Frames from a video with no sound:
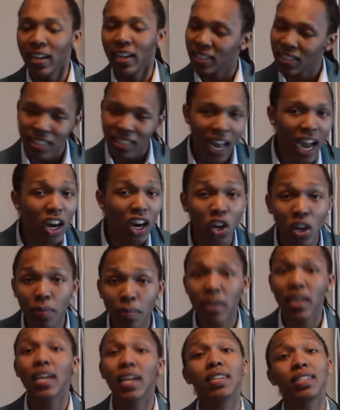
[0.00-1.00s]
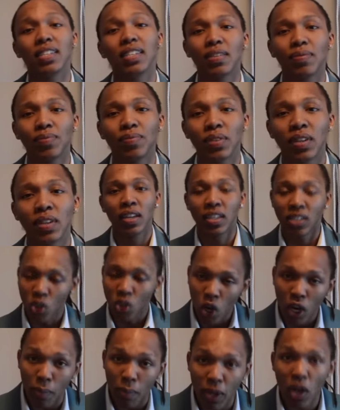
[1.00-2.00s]
It's not going to be easy. It's
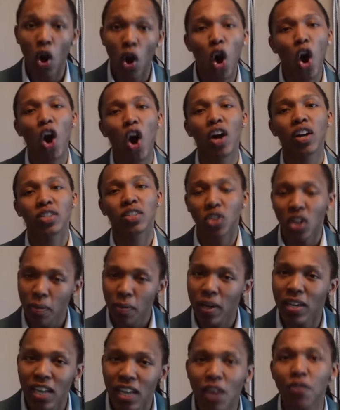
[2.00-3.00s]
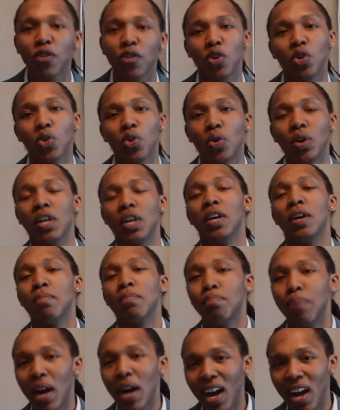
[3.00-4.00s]
going to be hard. It's going to be difficult,
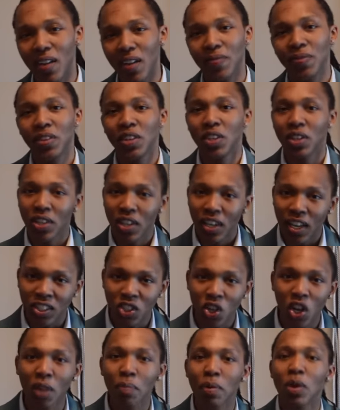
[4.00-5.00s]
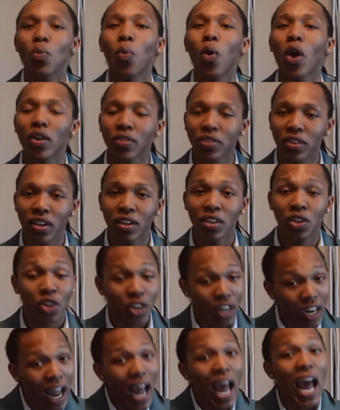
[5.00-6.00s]
but it's going to be worth it. You're
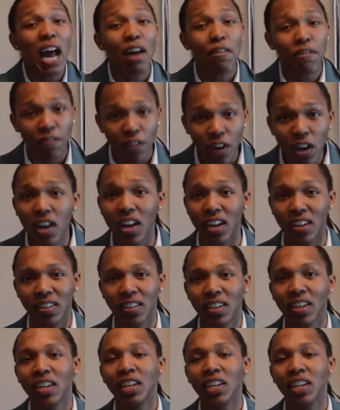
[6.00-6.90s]
going to have fun.